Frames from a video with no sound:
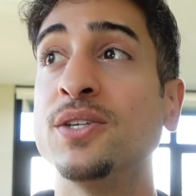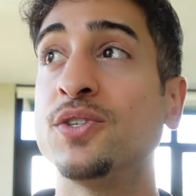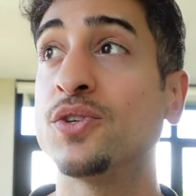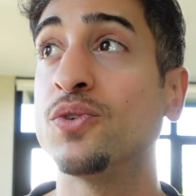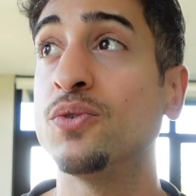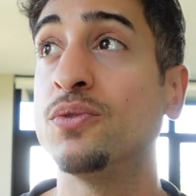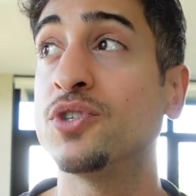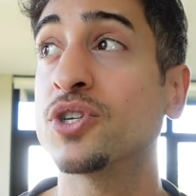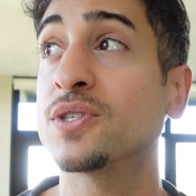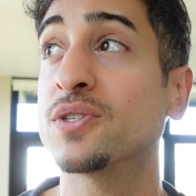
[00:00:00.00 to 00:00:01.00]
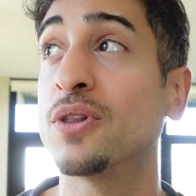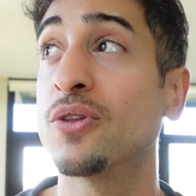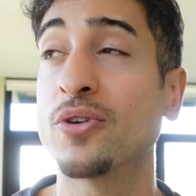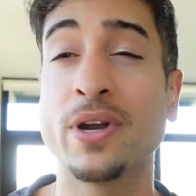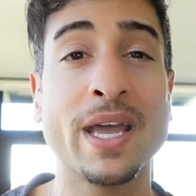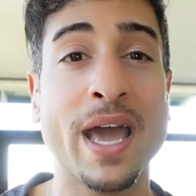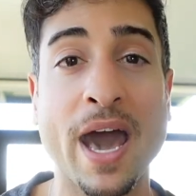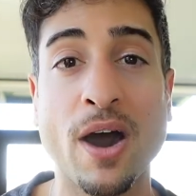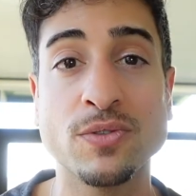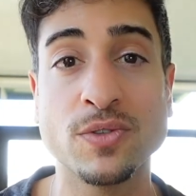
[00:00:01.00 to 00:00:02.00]
to just learning
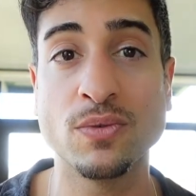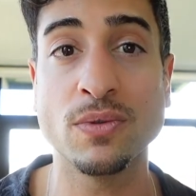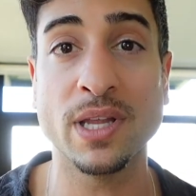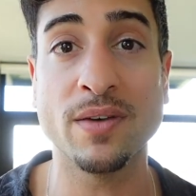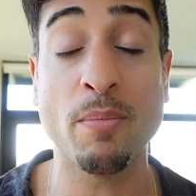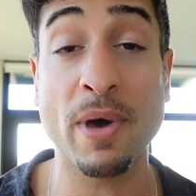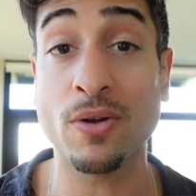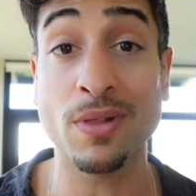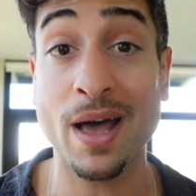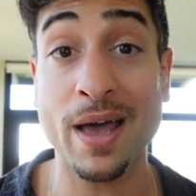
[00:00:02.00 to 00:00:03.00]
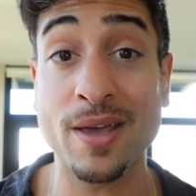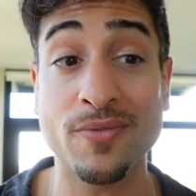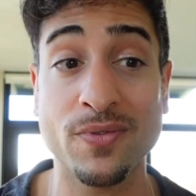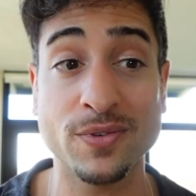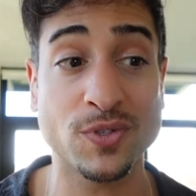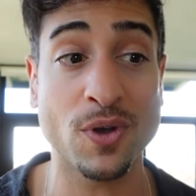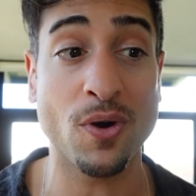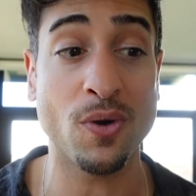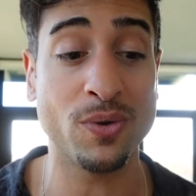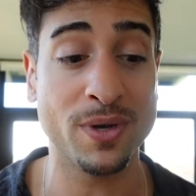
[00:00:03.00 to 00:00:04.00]
how to live a better life.
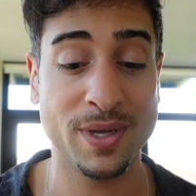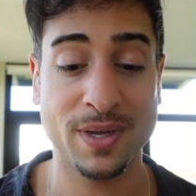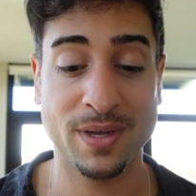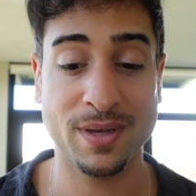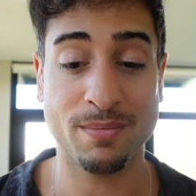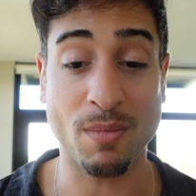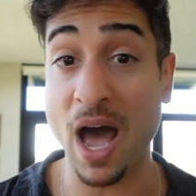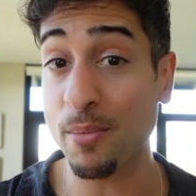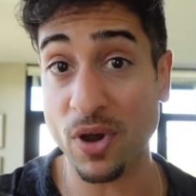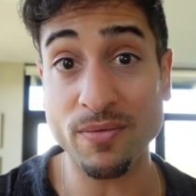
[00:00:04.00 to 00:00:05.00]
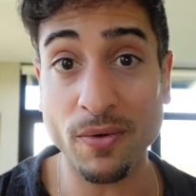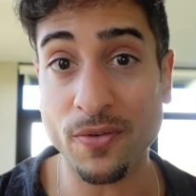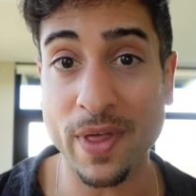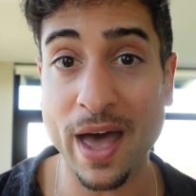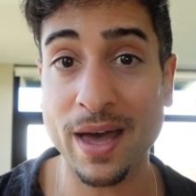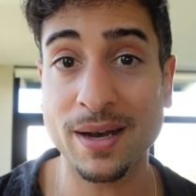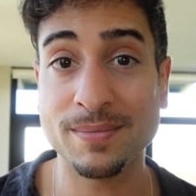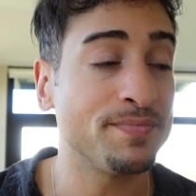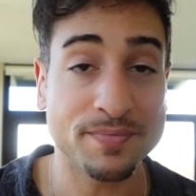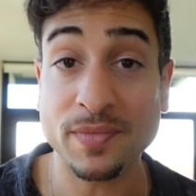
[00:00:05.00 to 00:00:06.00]
So I'm grateful for that.